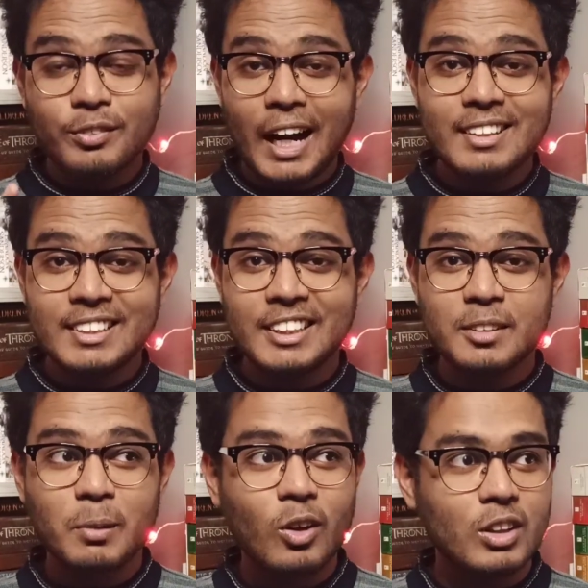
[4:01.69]
that
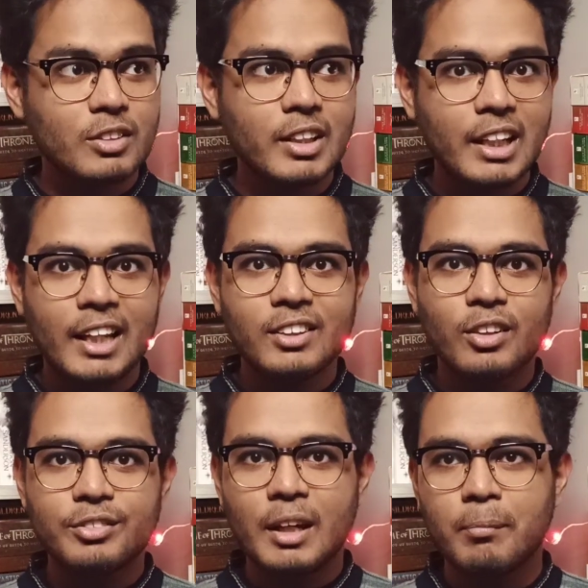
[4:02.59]
series because of the length
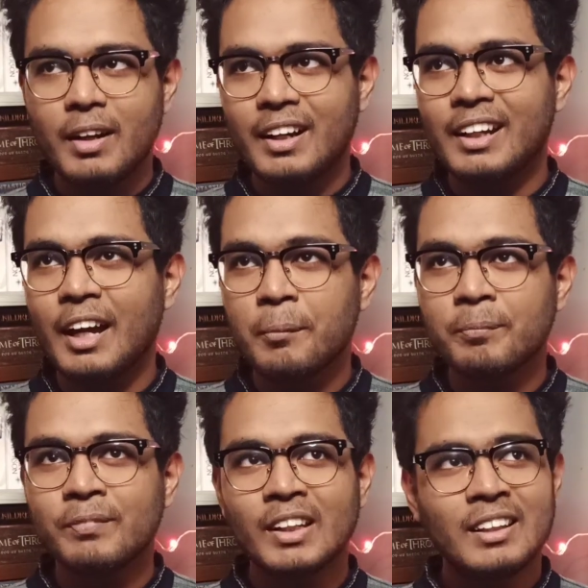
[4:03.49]
of them, and
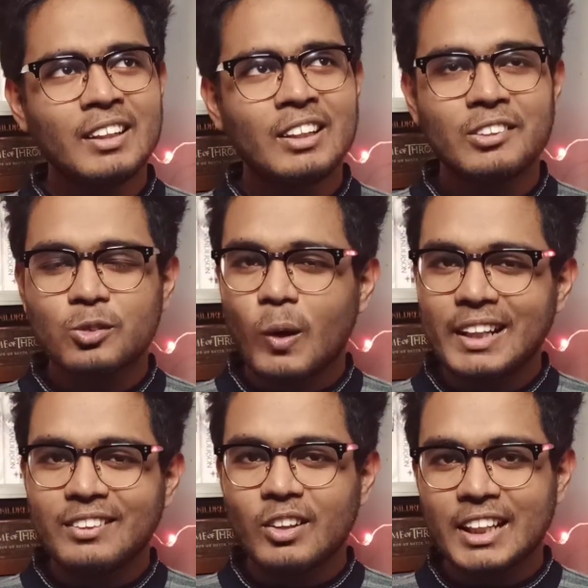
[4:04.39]
I'm
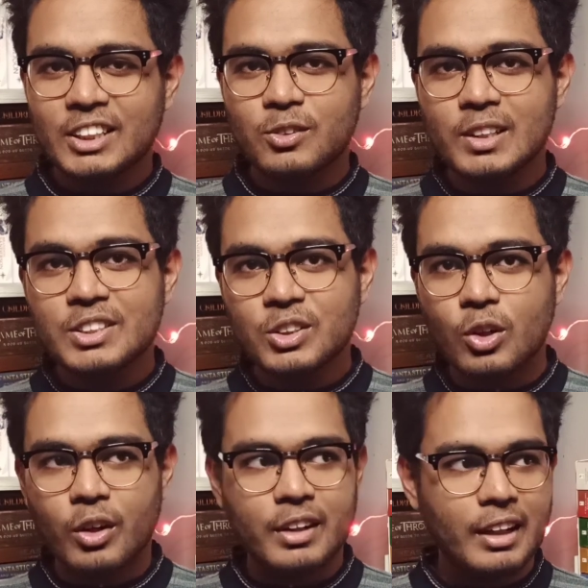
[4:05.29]
quite not actually
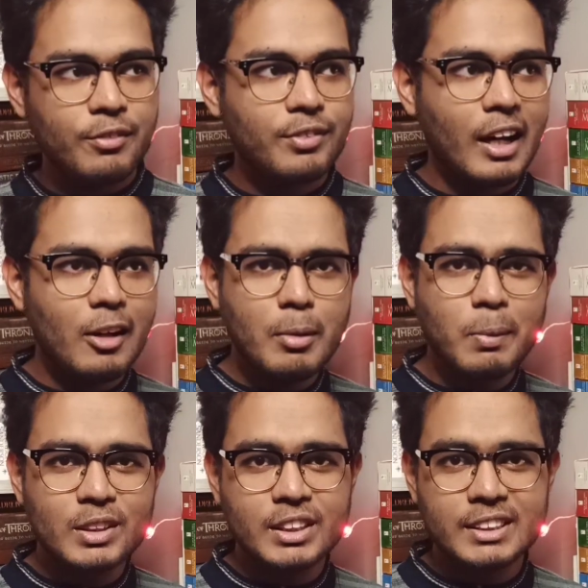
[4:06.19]
sure if I'll be
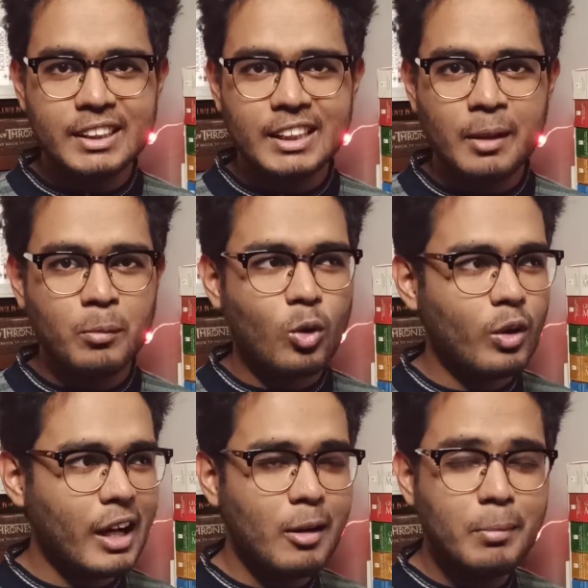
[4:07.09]
purchasing them
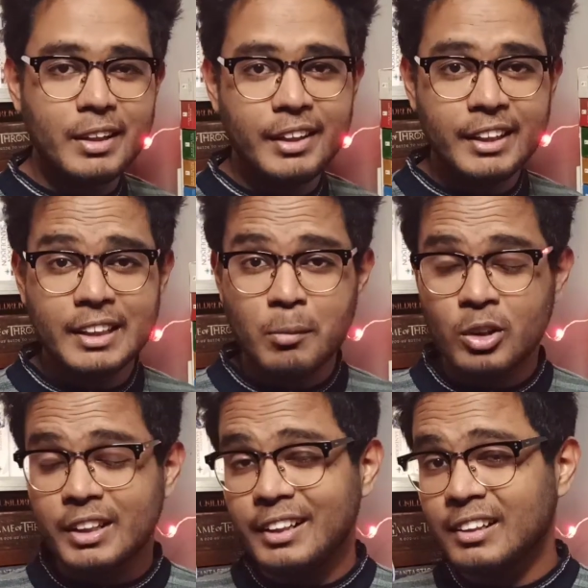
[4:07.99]
or I'll be reading them
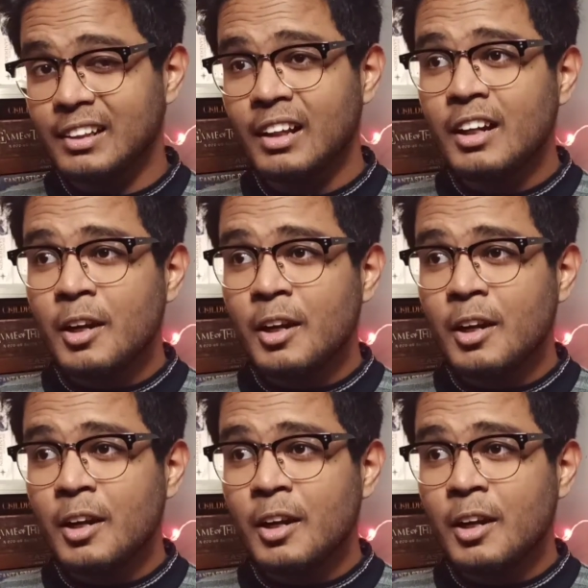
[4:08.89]
on Kindle.